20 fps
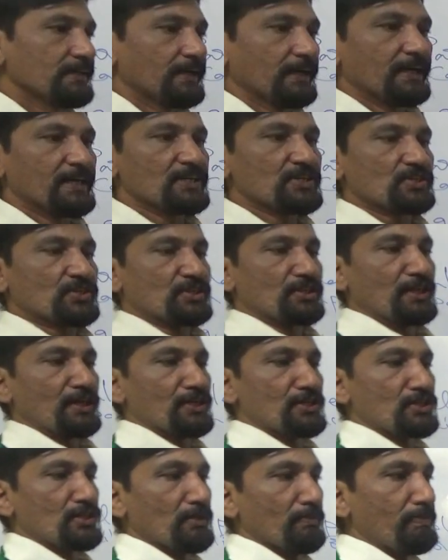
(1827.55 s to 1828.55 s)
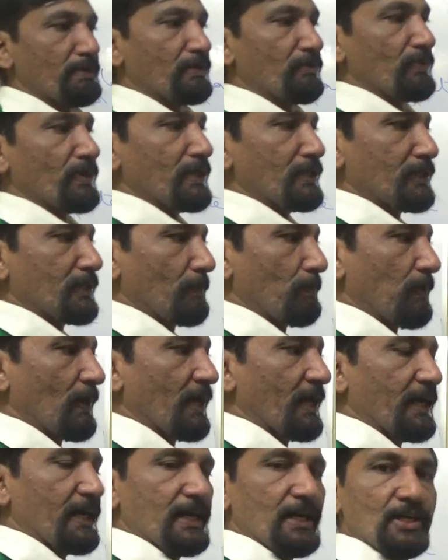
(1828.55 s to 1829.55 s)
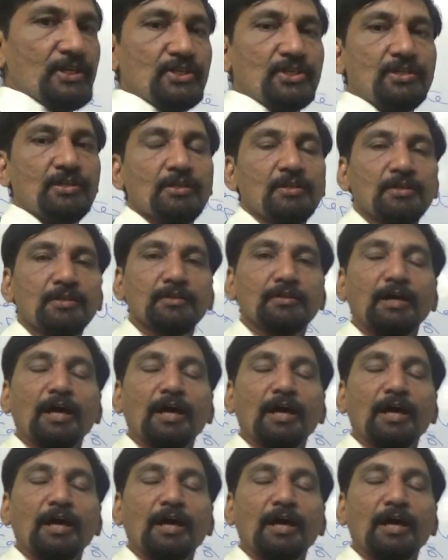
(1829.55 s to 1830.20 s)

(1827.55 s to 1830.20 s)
Distance between the plates